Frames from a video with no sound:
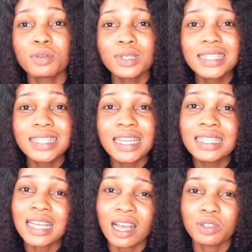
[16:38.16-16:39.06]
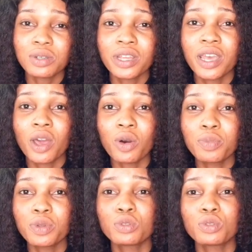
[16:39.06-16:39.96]
Those things actually
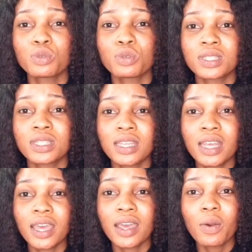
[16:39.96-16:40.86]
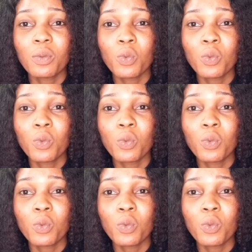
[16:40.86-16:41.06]
help you to stay.